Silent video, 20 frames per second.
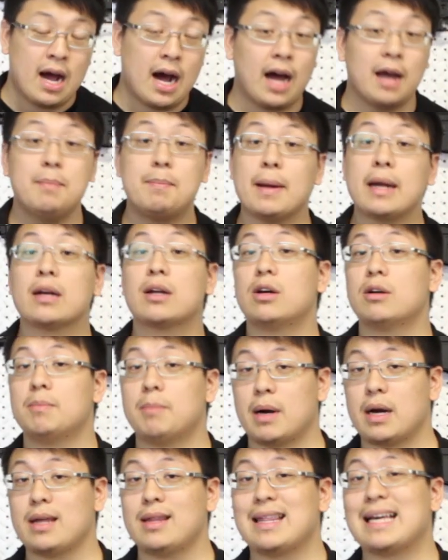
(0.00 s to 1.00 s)
I bet
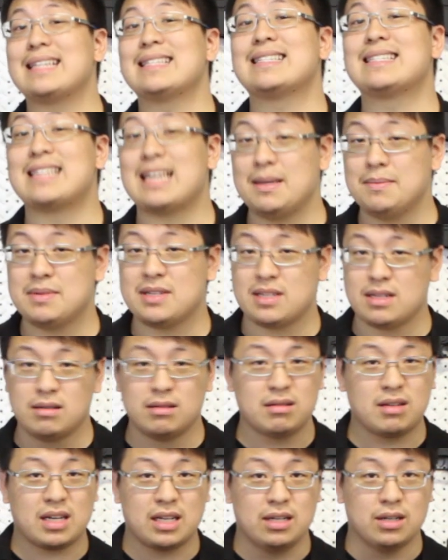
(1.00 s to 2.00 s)
good money that same
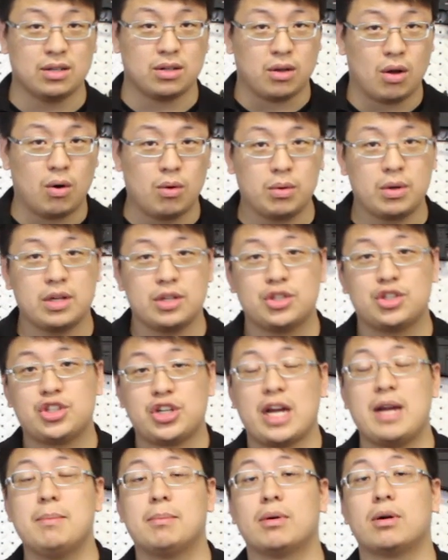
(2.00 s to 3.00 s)
SEAL can load,
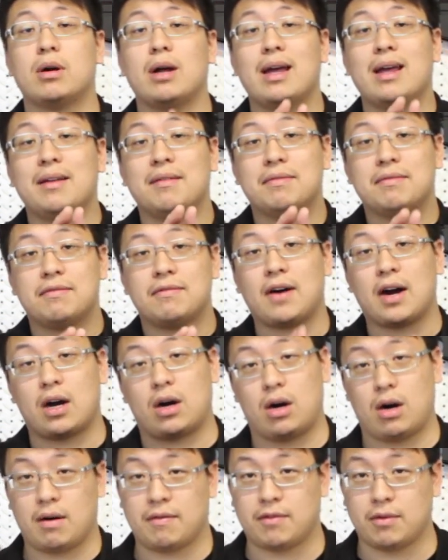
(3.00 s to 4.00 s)
chamber, and
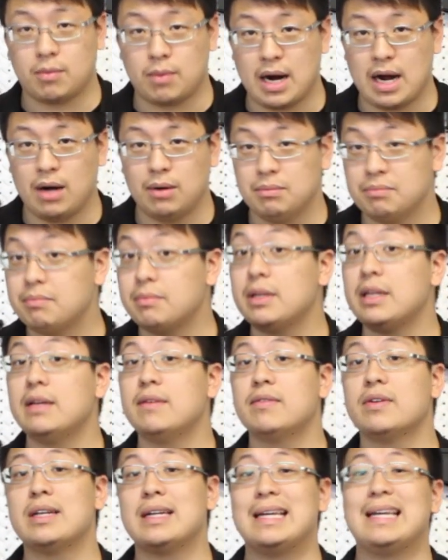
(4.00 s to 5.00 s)
fire off a round,
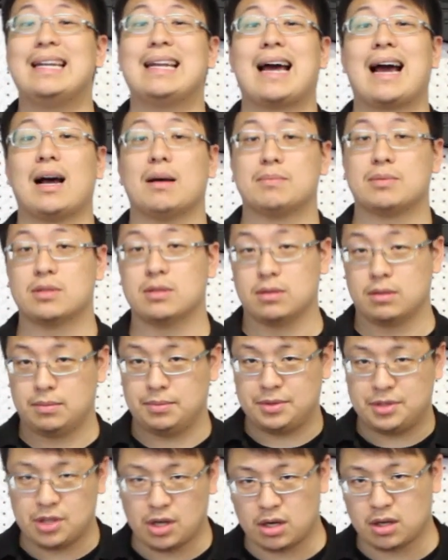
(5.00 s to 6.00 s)
even in
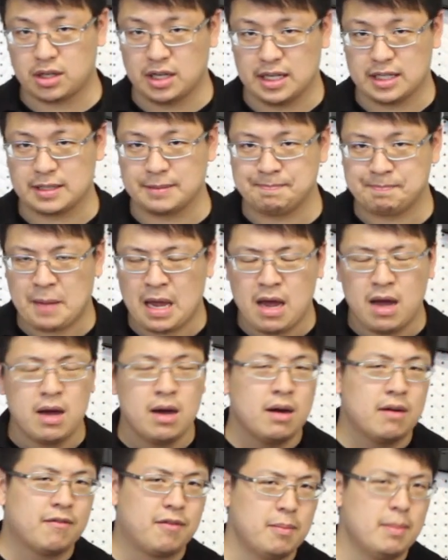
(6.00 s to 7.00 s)
absolute darkness.
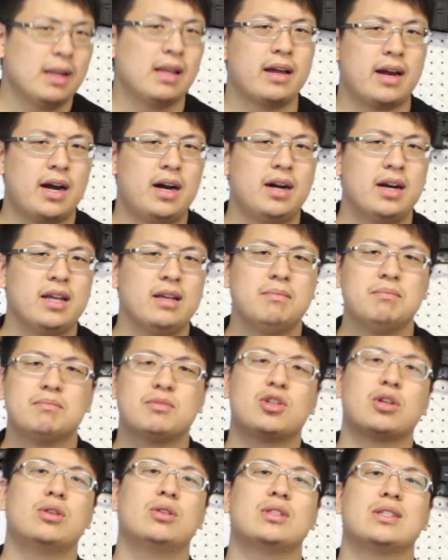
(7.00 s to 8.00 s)
Familiarity
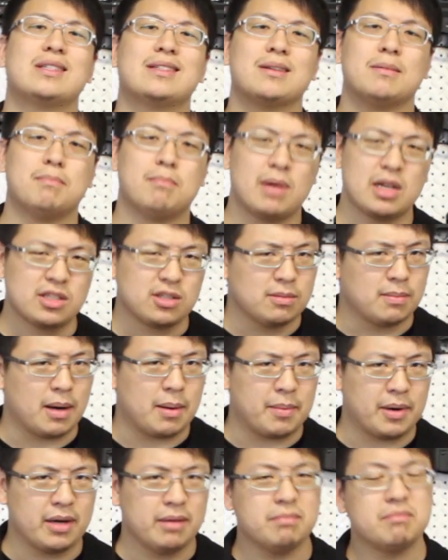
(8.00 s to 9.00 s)
turns into muscle
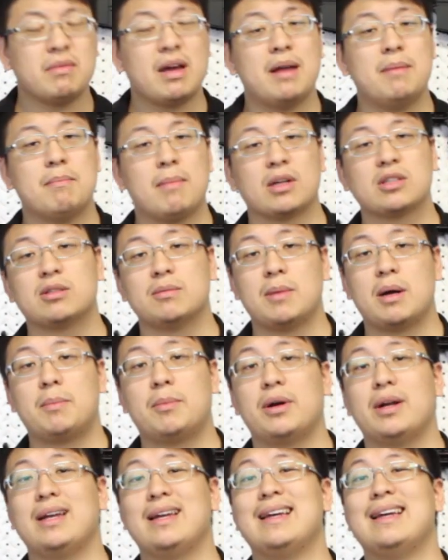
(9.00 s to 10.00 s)
memory, and muscle
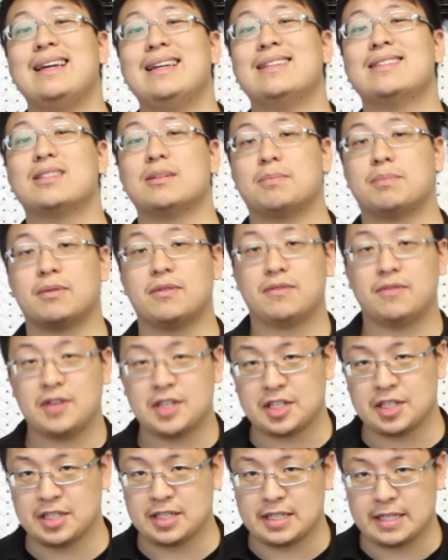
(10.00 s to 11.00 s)
memory into
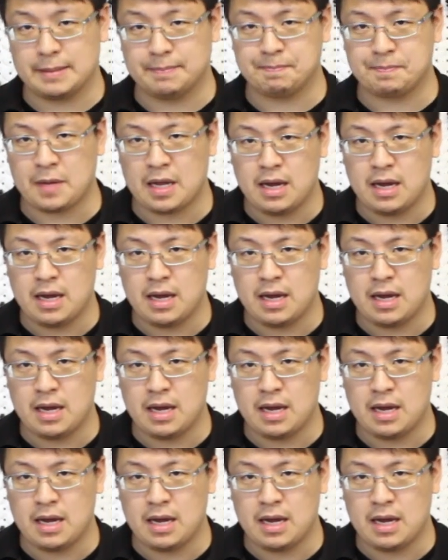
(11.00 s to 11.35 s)
proficiency.